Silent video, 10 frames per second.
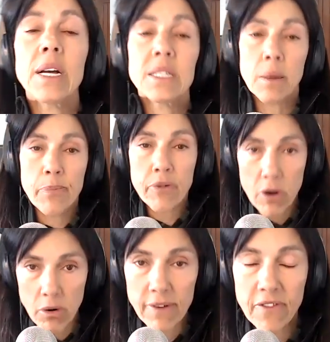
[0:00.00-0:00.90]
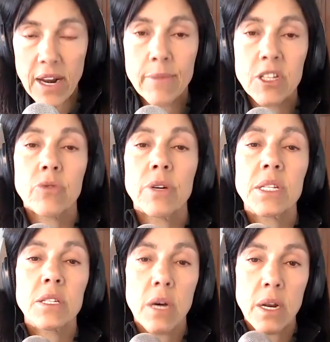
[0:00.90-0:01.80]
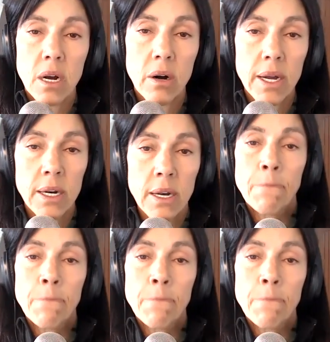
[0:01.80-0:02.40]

is a pro-inflammatory cytokine.